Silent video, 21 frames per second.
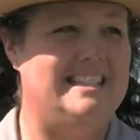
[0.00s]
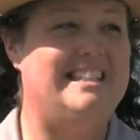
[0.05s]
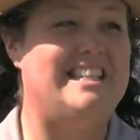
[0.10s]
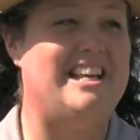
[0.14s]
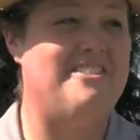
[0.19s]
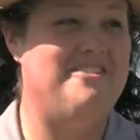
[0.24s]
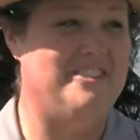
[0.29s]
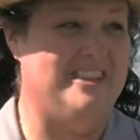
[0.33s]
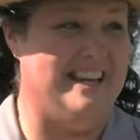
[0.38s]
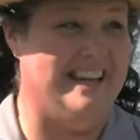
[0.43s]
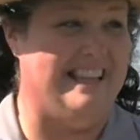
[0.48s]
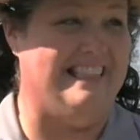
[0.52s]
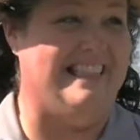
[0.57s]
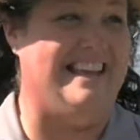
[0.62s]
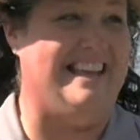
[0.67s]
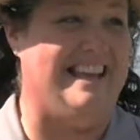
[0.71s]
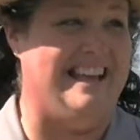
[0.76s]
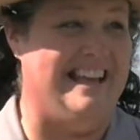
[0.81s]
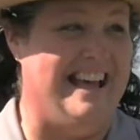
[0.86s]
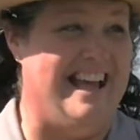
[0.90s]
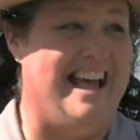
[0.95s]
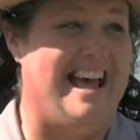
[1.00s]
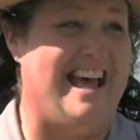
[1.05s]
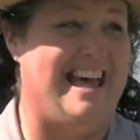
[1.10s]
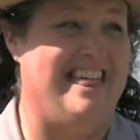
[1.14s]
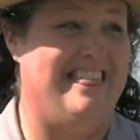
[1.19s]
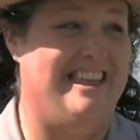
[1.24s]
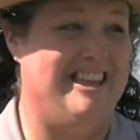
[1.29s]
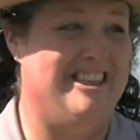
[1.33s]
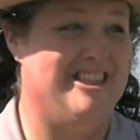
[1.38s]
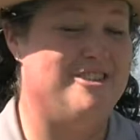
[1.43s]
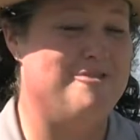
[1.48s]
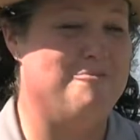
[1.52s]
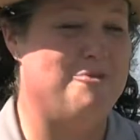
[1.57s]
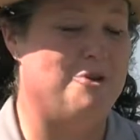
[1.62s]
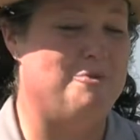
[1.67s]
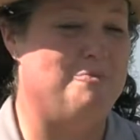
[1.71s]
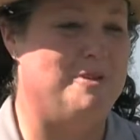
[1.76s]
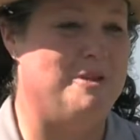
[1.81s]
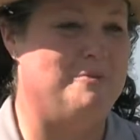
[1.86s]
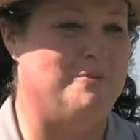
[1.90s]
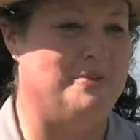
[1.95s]
Definitely. I think the
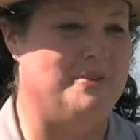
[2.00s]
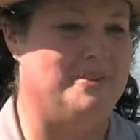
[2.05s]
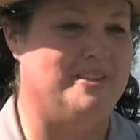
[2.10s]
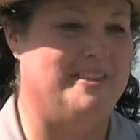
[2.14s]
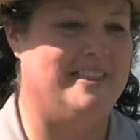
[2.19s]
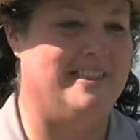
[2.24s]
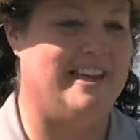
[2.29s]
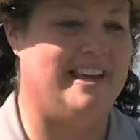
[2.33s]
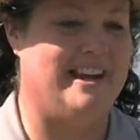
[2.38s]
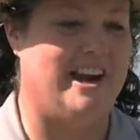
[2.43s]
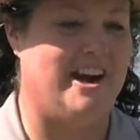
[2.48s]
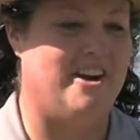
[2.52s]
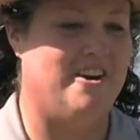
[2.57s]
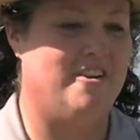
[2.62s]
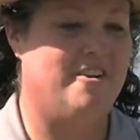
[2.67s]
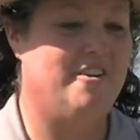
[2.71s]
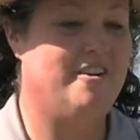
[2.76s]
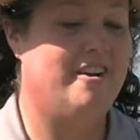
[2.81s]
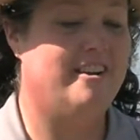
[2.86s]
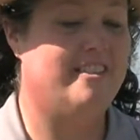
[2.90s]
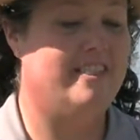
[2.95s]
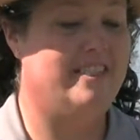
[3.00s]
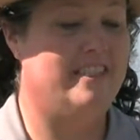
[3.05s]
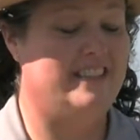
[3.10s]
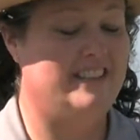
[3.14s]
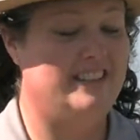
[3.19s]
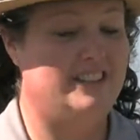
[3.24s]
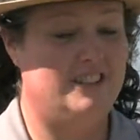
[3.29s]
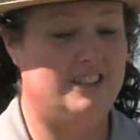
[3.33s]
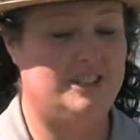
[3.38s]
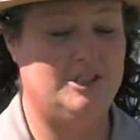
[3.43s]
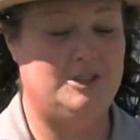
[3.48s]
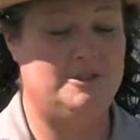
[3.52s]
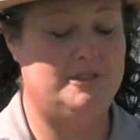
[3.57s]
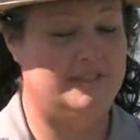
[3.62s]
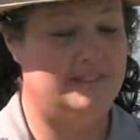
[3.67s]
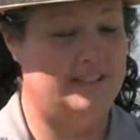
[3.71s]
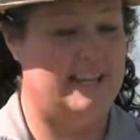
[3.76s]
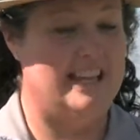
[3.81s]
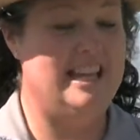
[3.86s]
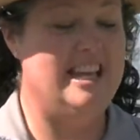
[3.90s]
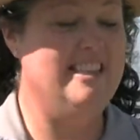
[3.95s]
more people that are just
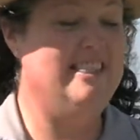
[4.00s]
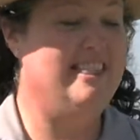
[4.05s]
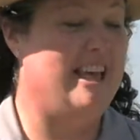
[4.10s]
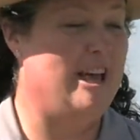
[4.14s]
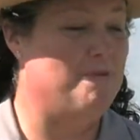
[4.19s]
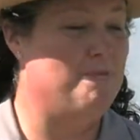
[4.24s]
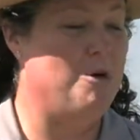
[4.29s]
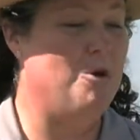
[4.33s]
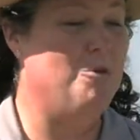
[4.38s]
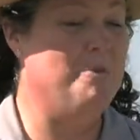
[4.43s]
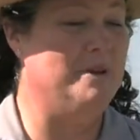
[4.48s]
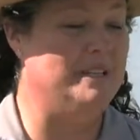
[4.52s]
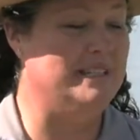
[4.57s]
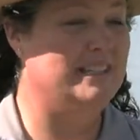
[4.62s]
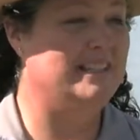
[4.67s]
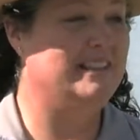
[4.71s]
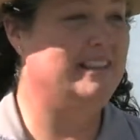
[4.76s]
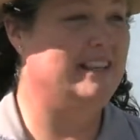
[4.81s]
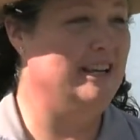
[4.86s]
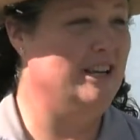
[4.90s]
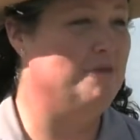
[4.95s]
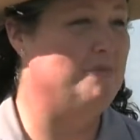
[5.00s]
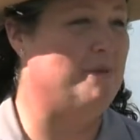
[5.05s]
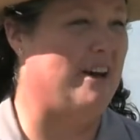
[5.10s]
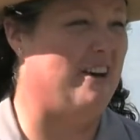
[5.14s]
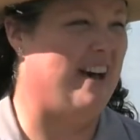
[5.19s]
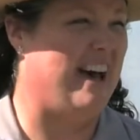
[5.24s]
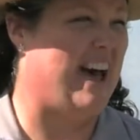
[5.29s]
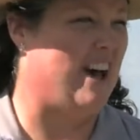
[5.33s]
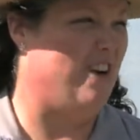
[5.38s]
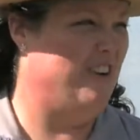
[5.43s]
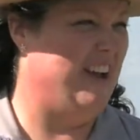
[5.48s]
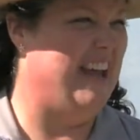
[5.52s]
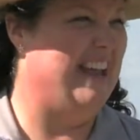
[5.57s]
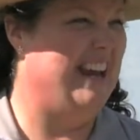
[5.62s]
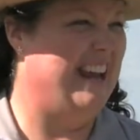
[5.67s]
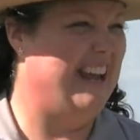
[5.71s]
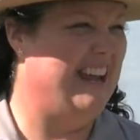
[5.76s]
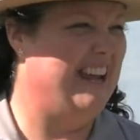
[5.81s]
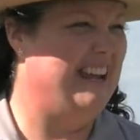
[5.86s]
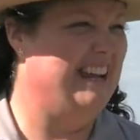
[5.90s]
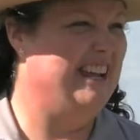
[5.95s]
taking that moment to think about how can
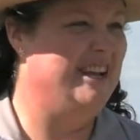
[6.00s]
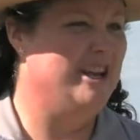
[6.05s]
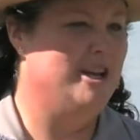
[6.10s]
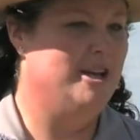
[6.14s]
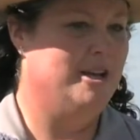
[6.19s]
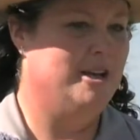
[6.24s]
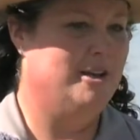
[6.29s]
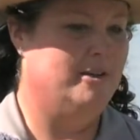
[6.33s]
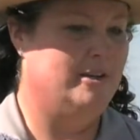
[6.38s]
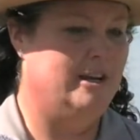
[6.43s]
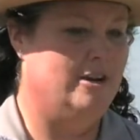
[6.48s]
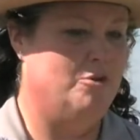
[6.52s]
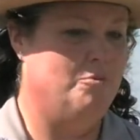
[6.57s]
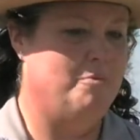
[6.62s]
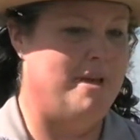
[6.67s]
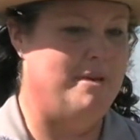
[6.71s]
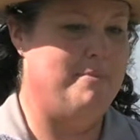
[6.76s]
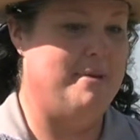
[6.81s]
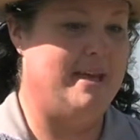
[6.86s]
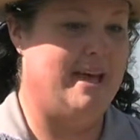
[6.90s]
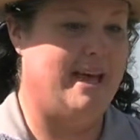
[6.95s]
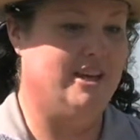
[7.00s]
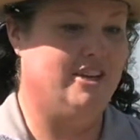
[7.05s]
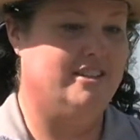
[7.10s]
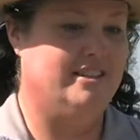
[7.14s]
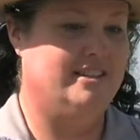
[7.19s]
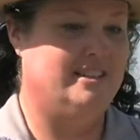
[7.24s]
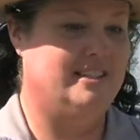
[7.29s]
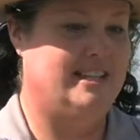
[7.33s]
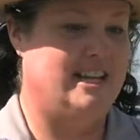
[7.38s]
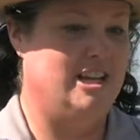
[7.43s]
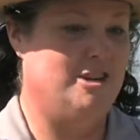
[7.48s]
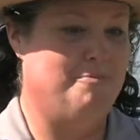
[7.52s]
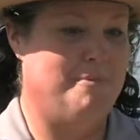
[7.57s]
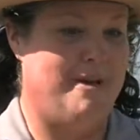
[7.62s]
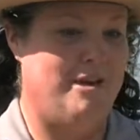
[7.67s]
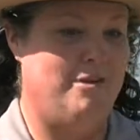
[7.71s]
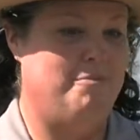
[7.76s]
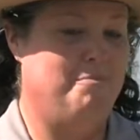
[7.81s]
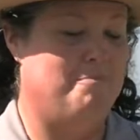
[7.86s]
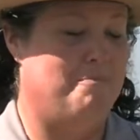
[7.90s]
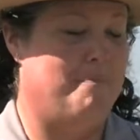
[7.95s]
I, maybe I could take
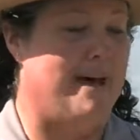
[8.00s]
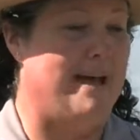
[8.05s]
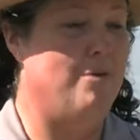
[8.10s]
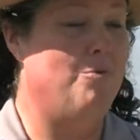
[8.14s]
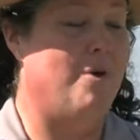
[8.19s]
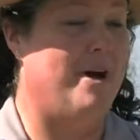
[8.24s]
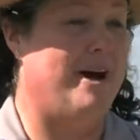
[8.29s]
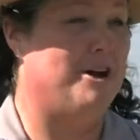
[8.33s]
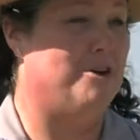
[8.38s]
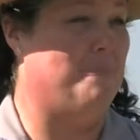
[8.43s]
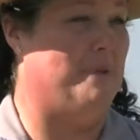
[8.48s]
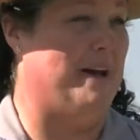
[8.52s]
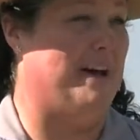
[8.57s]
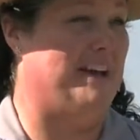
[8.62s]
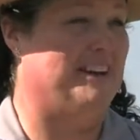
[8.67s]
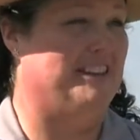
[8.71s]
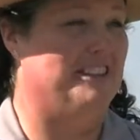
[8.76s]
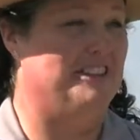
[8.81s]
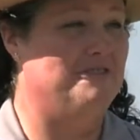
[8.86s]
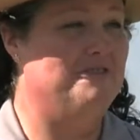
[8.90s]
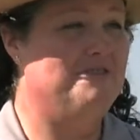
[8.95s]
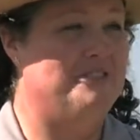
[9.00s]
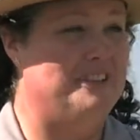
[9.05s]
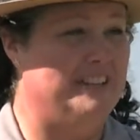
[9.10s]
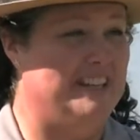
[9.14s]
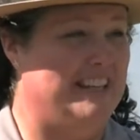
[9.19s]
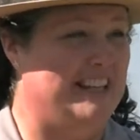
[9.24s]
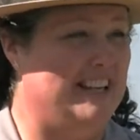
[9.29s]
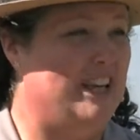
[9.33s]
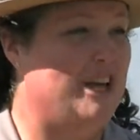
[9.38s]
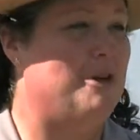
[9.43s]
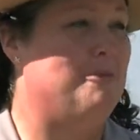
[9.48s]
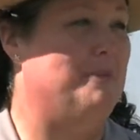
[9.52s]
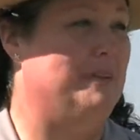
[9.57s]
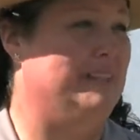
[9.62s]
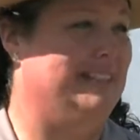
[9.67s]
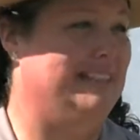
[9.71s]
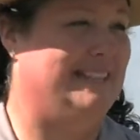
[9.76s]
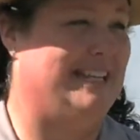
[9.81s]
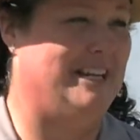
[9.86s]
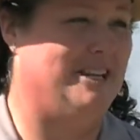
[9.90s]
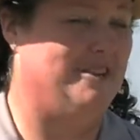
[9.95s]
my water bottle and fill it up
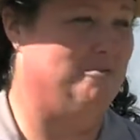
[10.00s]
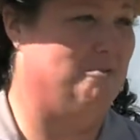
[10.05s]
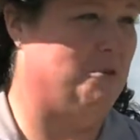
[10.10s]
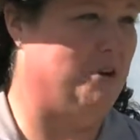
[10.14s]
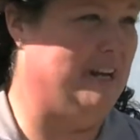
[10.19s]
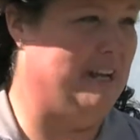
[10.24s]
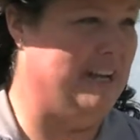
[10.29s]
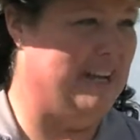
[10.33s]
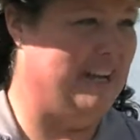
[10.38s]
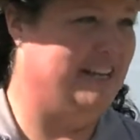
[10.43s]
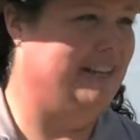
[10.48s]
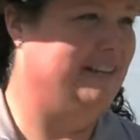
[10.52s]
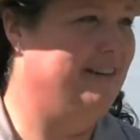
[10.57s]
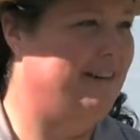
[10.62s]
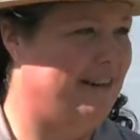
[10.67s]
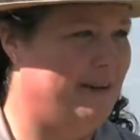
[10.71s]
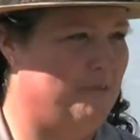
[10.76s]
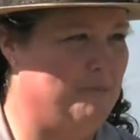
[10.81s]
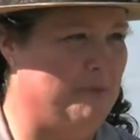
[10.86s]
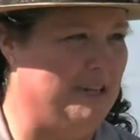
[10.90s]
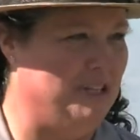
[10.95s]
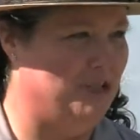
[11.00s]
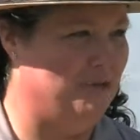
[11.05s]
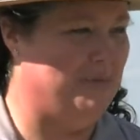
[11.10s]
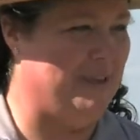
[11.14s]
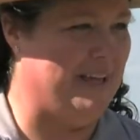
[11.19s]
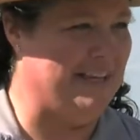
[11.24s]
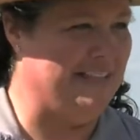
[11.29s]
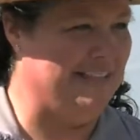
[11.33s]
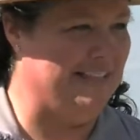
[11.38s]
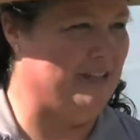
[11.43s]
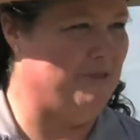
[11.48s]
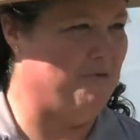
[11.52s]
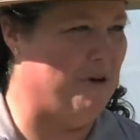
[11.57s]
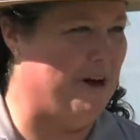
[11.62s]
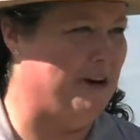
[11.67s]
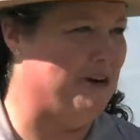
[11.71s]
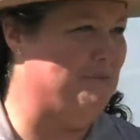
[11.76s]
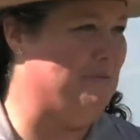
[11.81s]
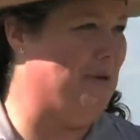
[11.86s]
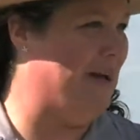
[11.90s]
instead of bringing a bunch of plastic water